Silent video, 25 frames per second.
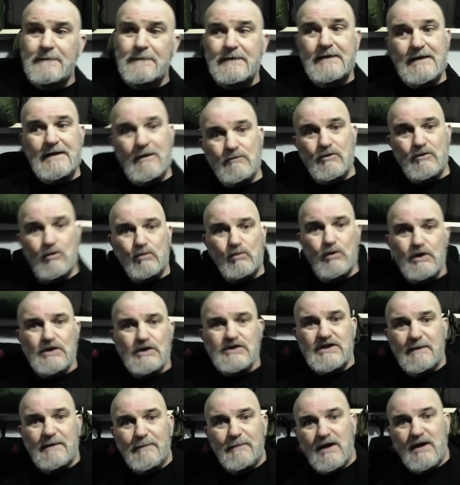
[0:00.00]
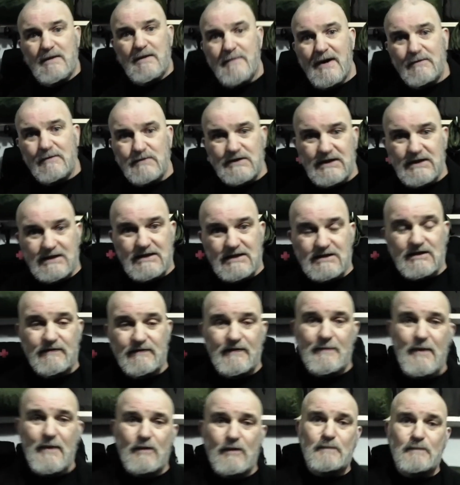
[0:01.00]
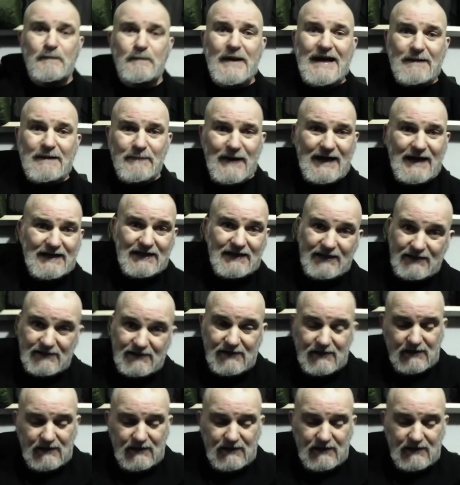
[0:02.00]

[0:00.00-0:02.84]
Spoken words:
down the woods, up on the mountains, if I'm out backpacking.